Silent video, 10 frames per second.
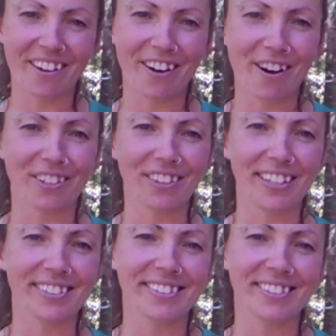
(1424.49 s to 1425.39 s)
on our
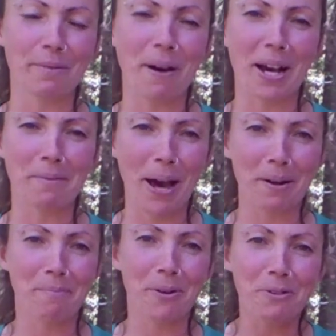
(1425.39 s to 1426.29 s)
Lessons in a
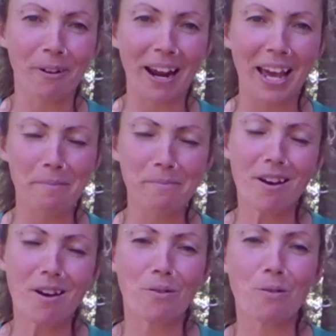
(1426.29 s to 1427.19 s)
Backpack program